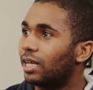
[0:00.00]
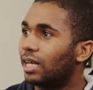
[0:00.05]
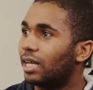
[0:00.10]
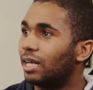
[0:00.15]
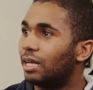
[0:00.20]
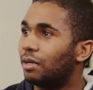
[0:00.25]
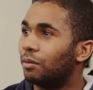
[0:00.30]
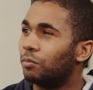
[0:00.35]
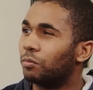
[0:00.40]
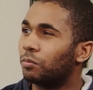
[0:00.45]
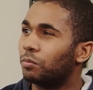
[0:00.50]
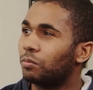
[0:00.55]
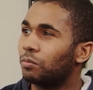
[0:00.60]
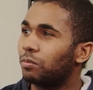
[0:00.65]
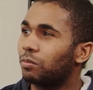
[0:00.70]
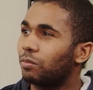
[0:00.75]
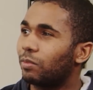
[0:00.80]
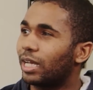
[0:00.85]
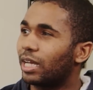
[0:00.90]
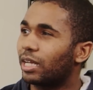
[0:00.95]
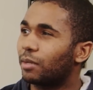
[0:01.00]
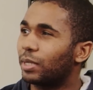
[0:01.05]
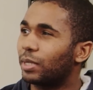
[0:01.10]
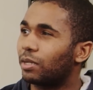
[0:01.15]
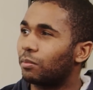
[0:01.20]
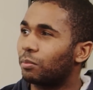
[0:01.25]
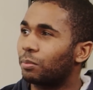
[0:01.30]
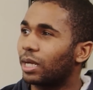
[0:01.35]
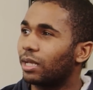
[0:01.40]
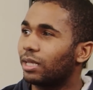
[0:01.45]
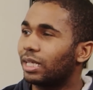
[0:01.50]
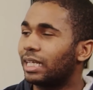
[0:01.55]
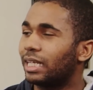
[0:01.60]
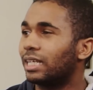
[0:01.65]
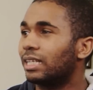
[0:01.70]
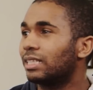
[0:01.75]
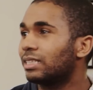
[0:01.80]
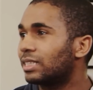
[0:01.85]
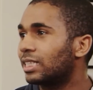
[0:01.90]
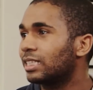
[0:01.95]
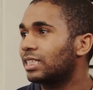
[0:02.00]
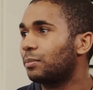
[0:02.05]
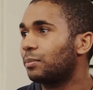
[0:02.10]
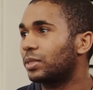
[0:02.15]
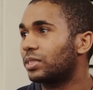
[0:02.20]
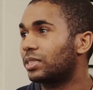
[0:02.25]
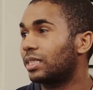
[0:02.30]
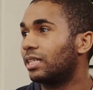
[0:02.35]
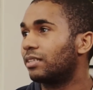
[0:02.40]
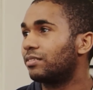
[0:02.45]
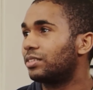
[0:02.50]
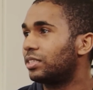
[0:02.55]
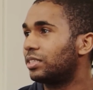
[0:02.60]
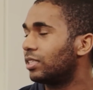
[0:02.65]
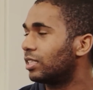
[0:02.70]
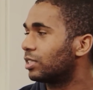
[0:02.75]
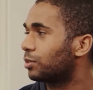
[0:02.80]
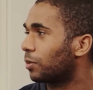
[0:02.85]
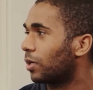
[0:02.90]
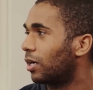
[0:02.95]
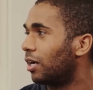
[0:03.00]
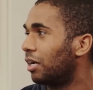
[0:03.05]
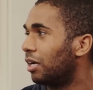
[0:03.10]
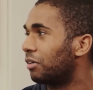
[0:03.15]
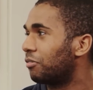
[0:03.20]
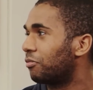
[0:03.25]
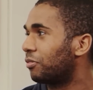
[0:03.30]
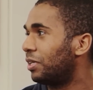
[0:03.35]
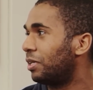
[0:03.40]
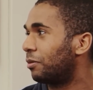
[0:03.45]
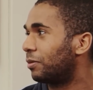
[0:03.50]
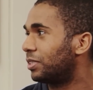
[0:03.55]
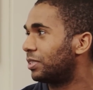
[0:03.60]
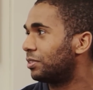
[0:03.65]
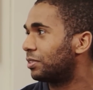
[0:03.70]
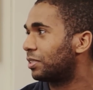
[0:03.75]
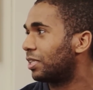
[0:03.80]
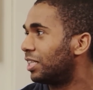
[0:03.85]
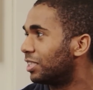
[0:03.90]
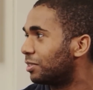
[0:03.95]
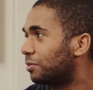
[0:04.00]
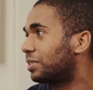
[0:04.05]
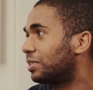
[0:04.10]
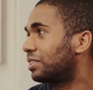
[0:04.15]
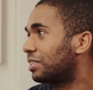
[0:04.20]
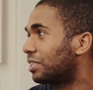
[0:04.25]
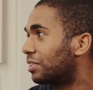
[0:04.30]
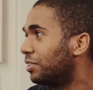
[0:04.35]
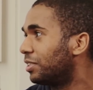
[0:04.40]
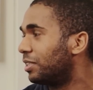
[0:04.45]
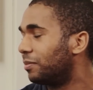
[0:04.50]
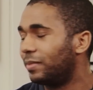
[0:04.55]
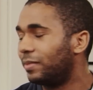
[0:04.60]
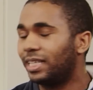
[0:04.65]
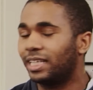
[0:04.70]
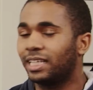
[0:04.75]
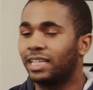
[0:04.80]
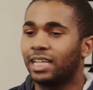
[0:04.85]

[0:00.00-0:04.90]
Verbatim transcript: Um, we had about probably sixty percent of students were on free reduced lunch, which included me.